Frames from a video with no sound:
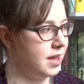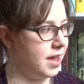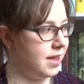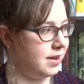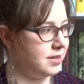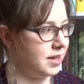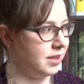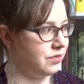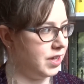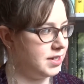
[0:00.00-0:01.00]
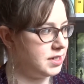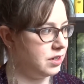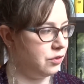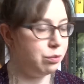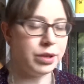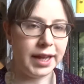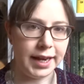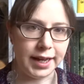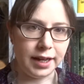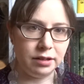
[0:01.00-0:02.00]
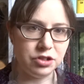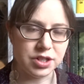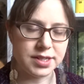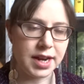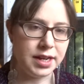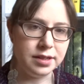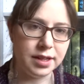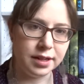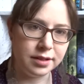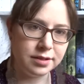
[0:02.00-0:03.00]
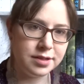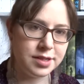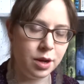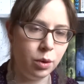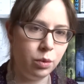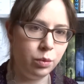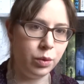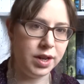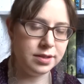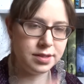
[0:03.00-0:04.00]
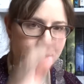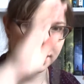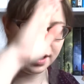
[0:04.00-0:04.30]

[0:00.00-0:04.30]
and I love the idea of planning just anything. So when it's going